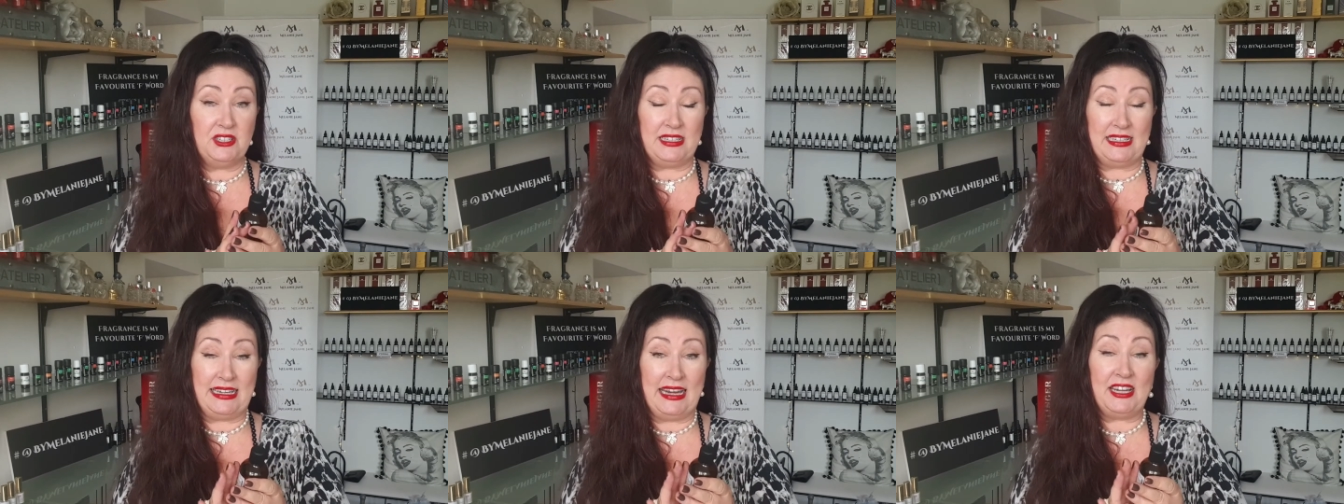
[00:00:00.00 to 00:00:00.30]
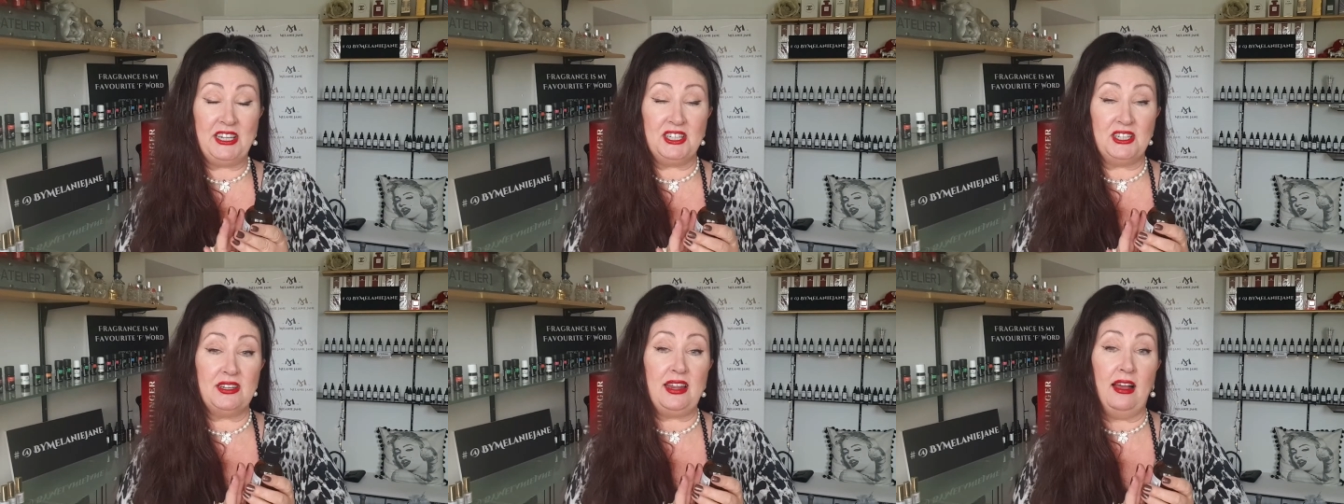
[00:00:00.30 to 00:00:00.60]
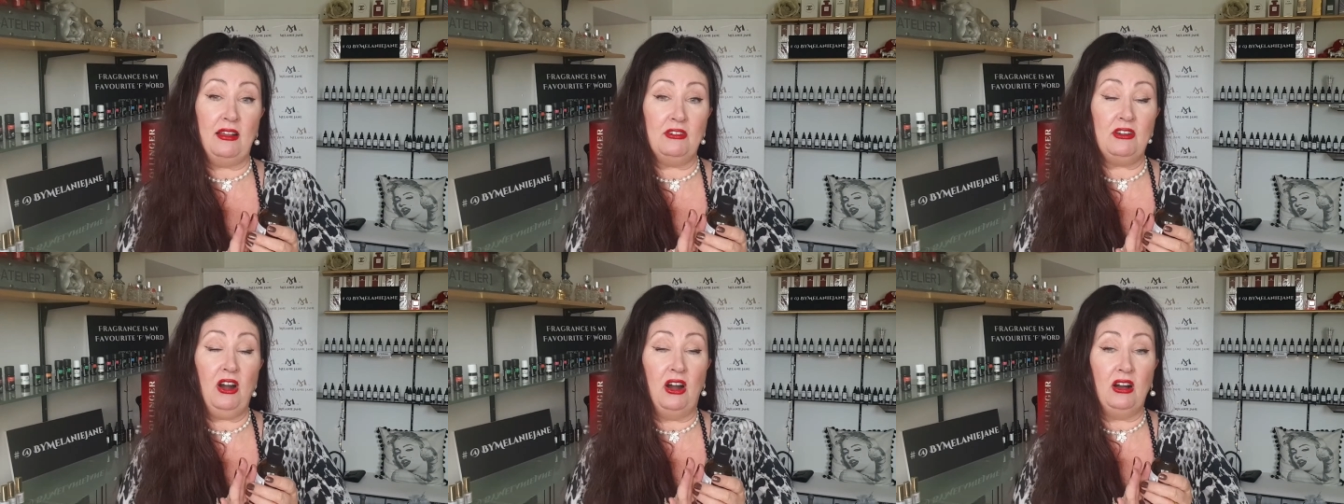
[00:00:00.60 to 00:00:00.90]
denatured
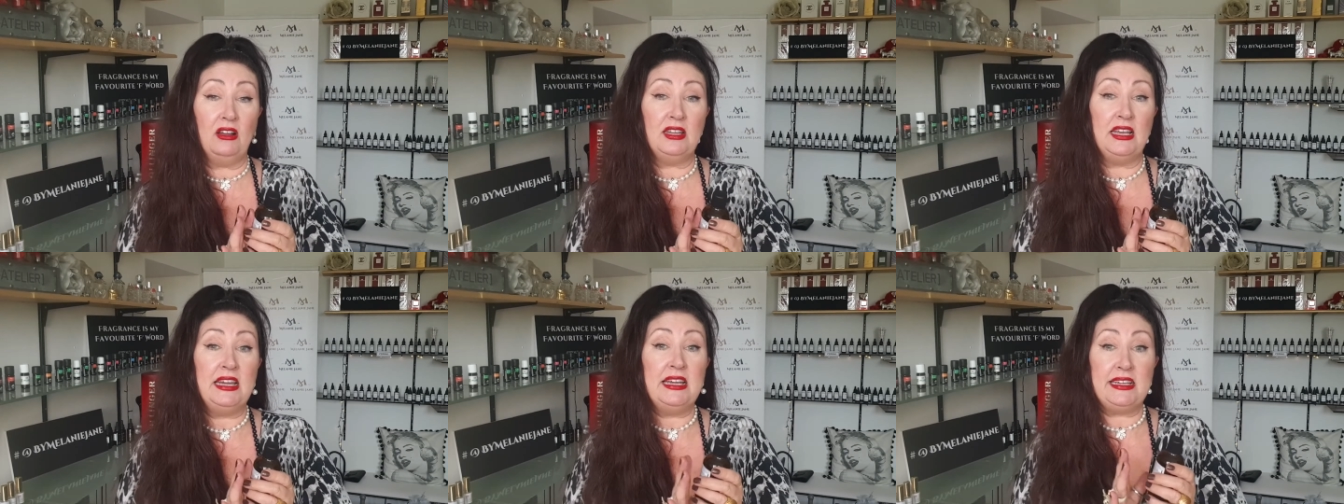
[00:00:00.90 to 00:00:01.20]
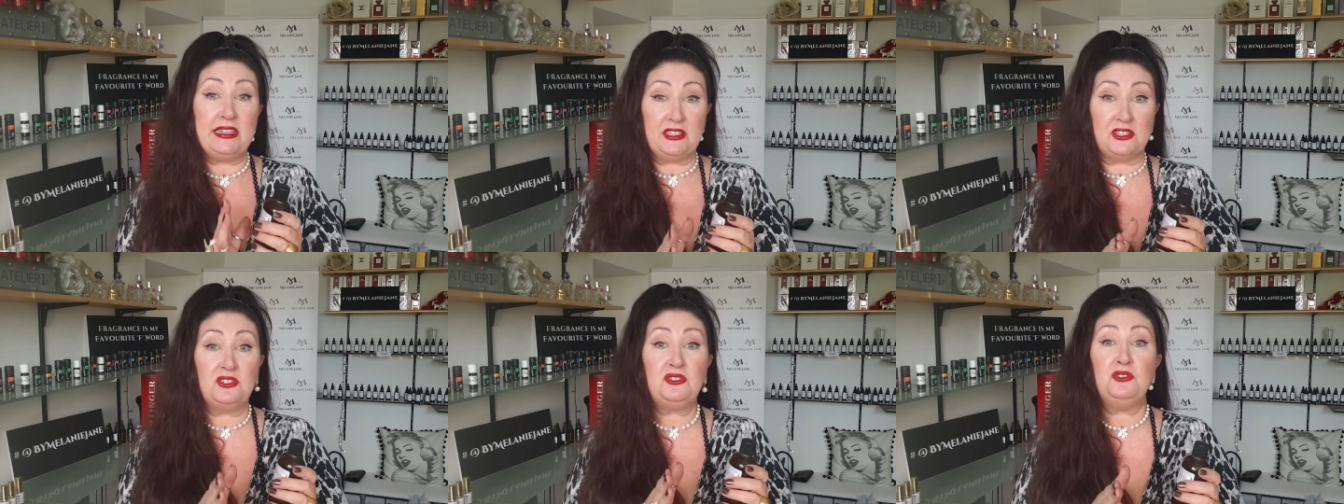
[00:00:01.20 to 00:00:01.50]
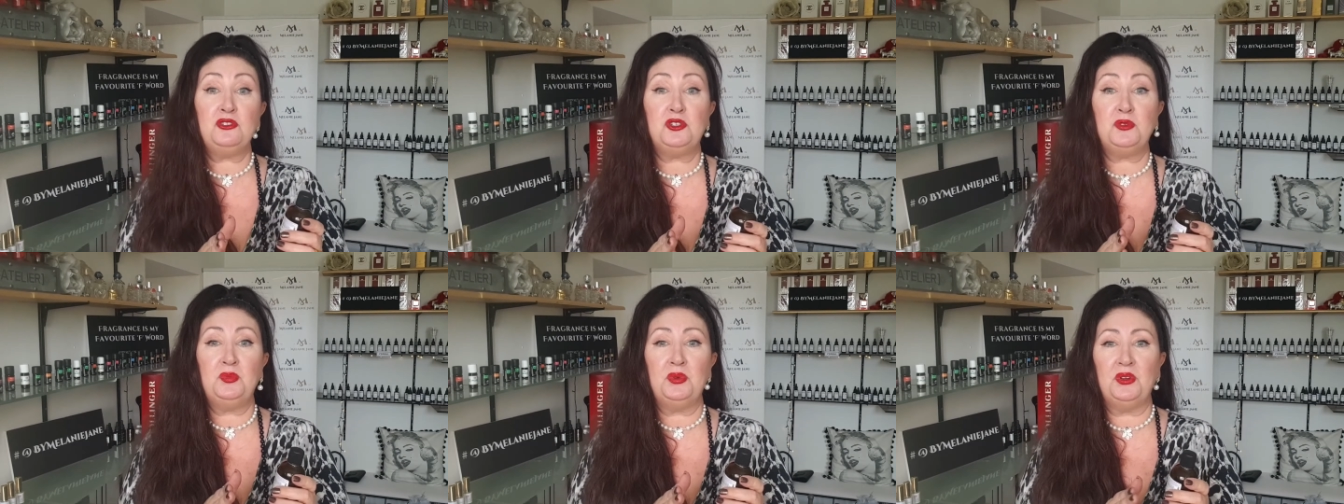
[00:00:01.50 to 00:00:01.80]
alcohol is
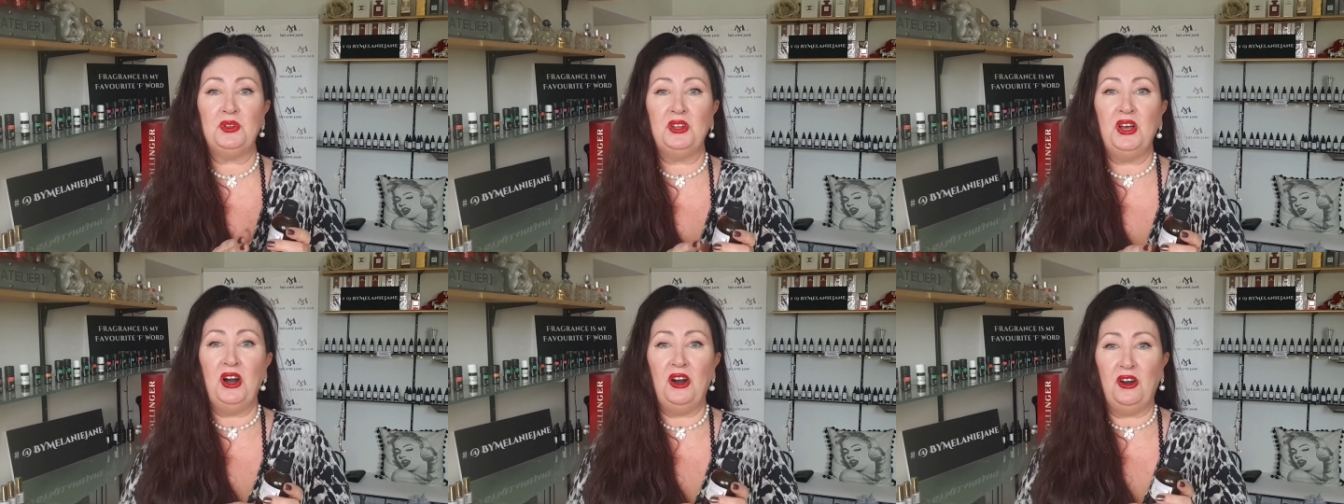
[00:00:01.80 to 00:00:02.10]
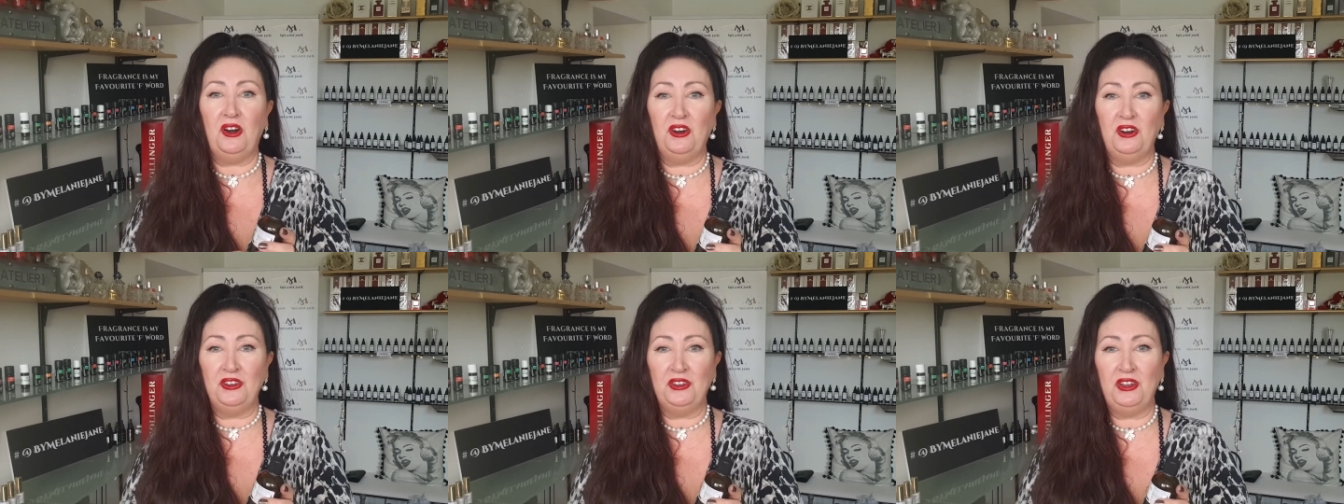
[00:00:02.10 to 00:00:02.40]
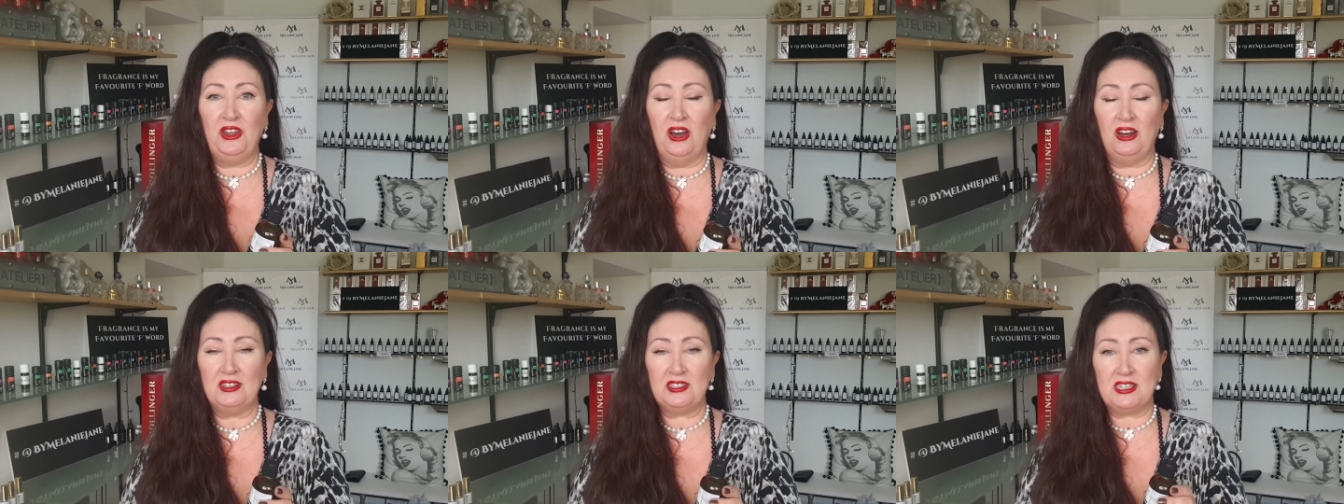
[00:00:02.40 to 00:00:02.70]
suitable or
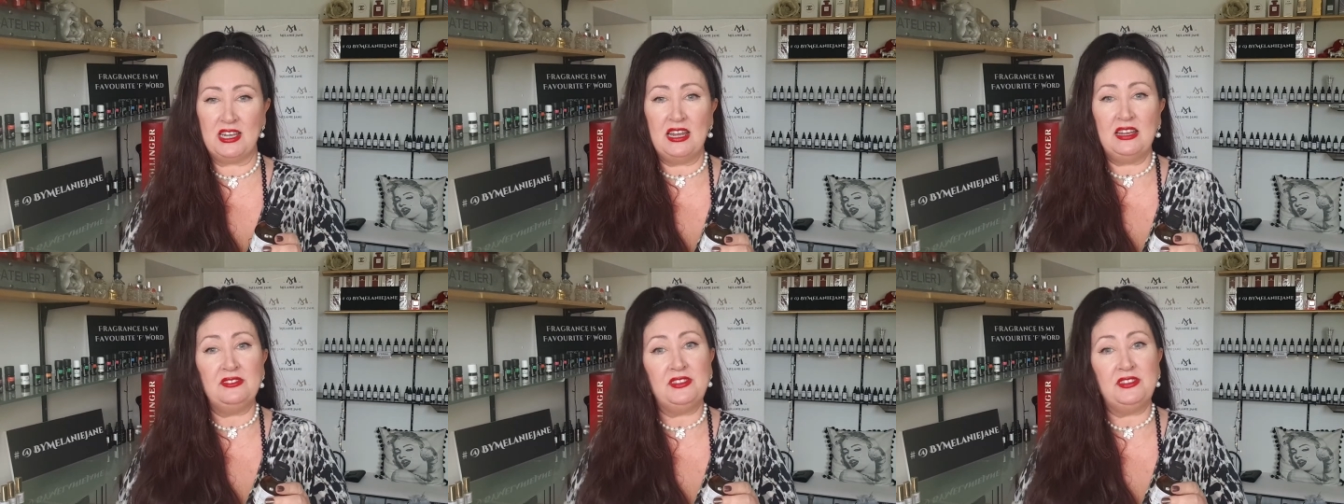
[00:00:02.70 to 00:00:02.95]
not,